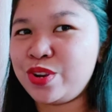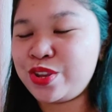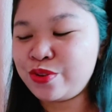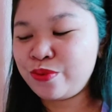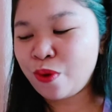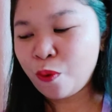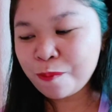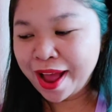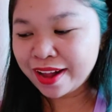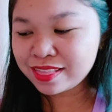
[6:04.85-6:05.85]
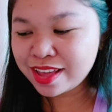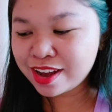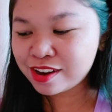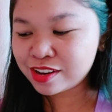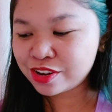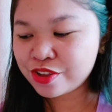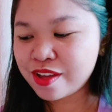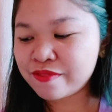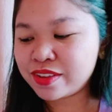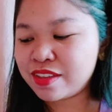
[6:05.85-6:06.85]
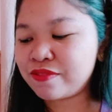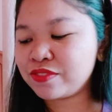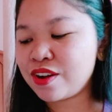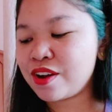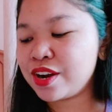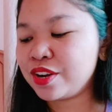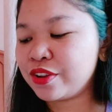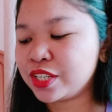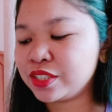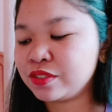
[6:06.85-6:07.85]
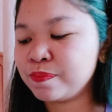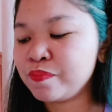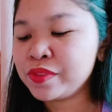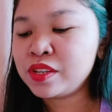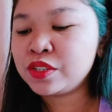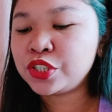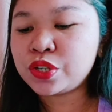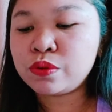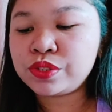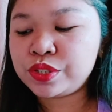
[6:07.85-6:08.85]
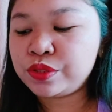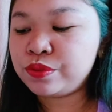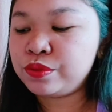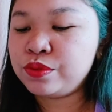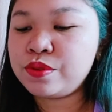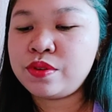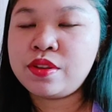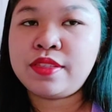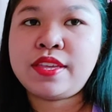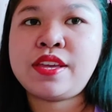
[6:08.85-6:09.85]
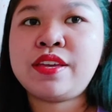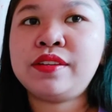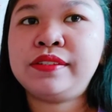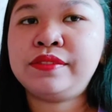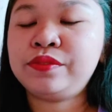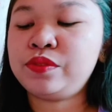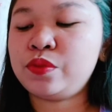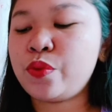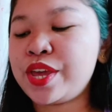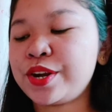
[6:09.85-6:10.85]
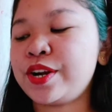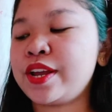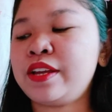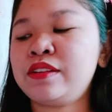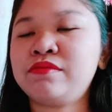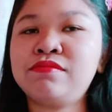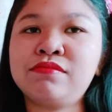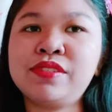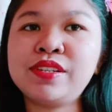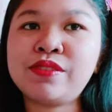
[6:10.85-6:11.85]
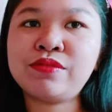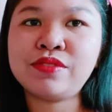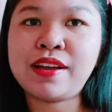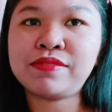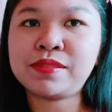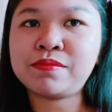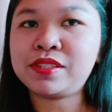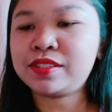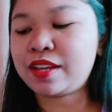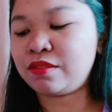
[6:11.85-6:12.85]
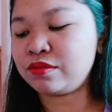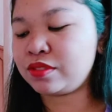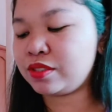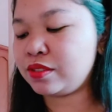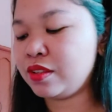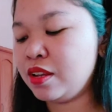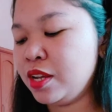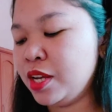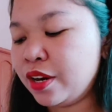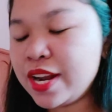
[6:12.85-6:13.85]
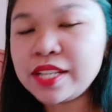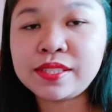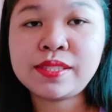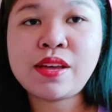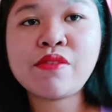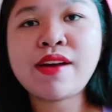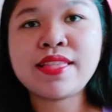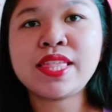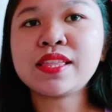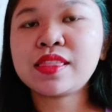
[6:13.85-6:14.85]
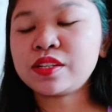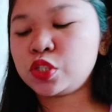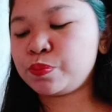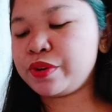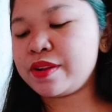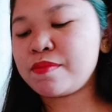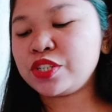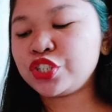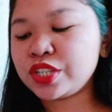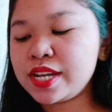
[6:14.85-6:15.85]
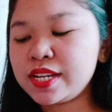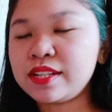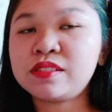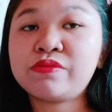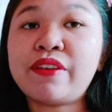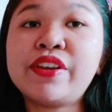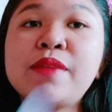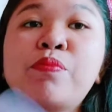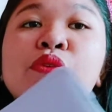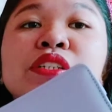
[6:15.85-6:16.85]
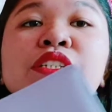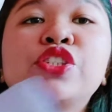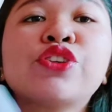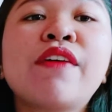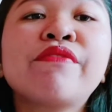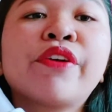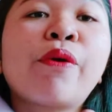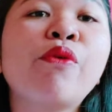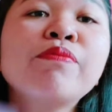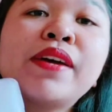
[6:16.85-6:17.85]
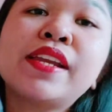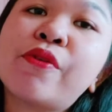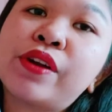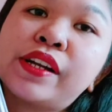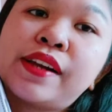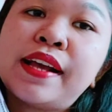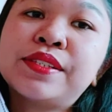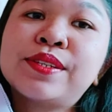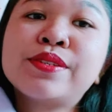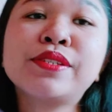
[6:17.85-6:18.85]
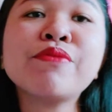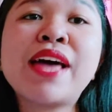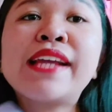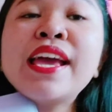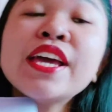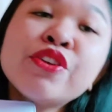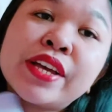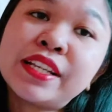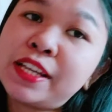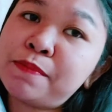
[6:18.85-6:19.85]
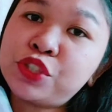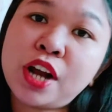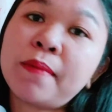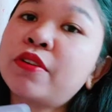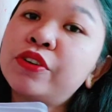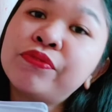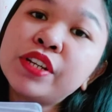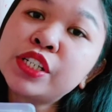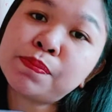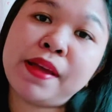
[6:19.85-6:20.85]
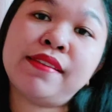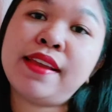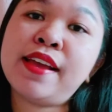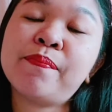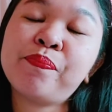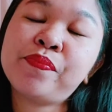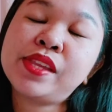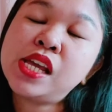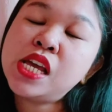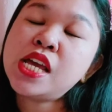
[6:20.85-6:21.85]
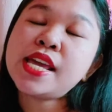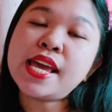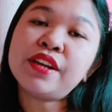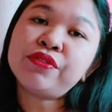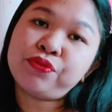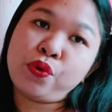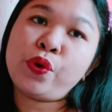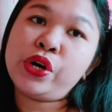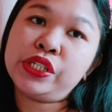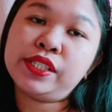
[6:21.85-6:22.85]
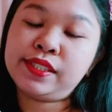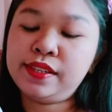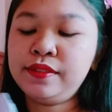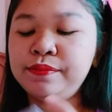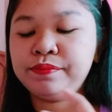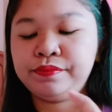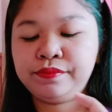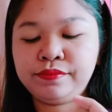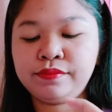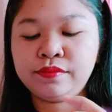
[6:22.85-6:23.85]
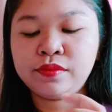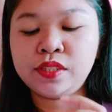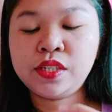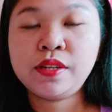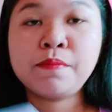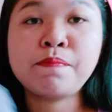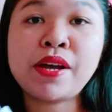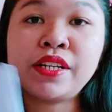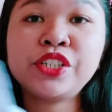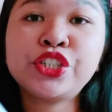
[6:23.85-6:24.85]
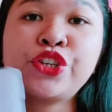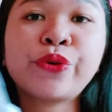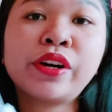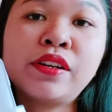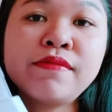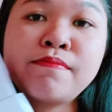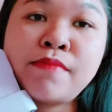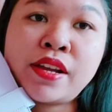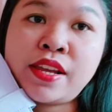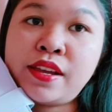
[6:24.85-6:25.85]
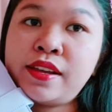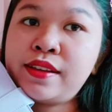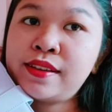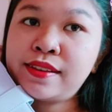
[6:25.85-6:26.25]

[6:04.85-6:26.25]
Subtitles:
When you go back there, you have a gift card you can show to the waiter and, you know, have some discounts. Alright, so I think that's pretty much it. It's very important to have your own money organizer so that you can keep track of your spending. And of course, manage your money.